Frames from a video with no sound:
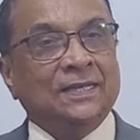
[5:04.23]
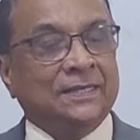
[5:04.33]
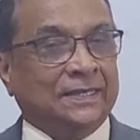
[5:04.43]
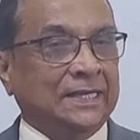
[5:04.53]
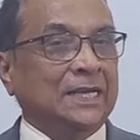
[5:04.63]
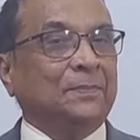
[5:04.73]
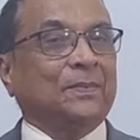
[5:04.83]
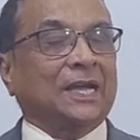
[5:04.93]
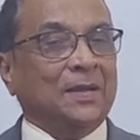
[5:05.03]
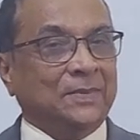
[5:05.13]
the
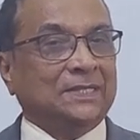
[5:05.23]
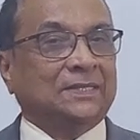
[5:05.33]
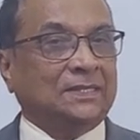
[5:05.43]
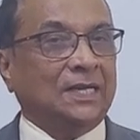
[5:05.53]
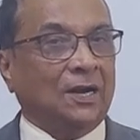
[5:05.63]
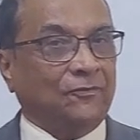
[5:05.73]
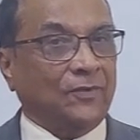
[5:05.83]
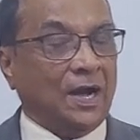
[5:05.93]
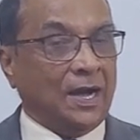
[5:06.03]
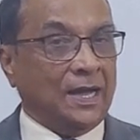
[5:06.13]
deep chemistry
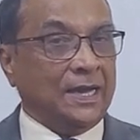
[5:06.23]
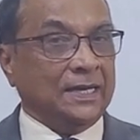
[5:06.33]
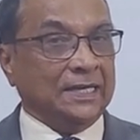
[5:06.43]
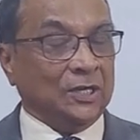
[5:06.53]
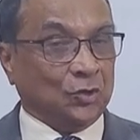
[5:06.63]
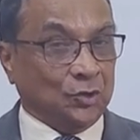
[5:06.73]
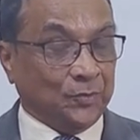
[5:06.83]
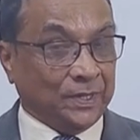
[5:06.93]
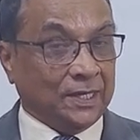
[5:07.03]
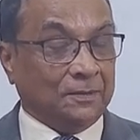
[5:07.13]
of ion
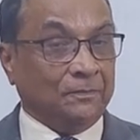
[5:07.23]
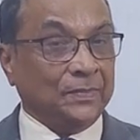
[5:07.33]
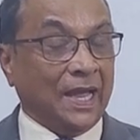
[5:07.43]
equilibrium,